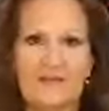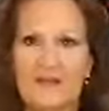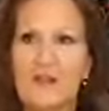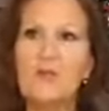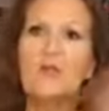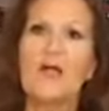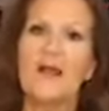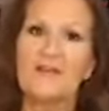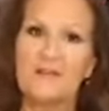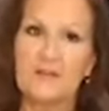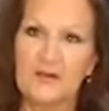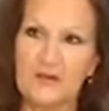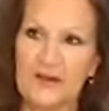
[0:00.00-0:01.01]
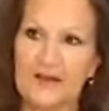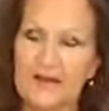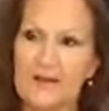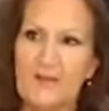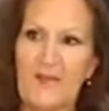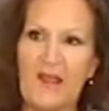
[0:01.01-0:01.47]
equalizer
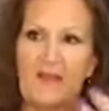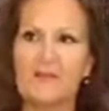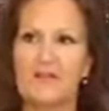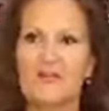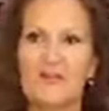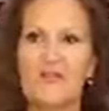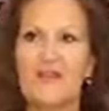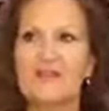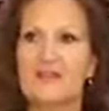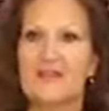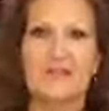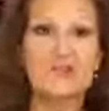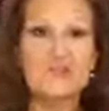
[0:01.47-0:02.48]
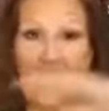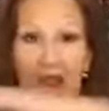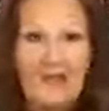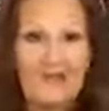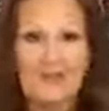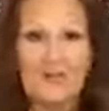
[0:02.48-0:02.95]
and you balance all the things and the
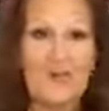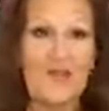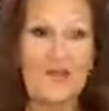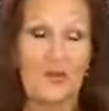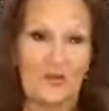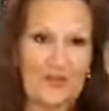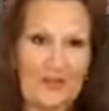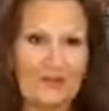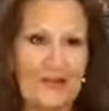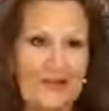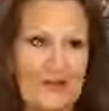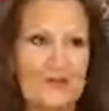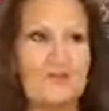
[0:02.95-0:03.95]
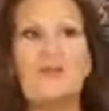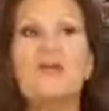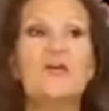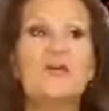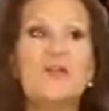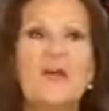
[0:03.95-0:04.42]
giant speakers and the little
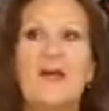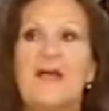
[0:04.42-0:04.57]
speakers.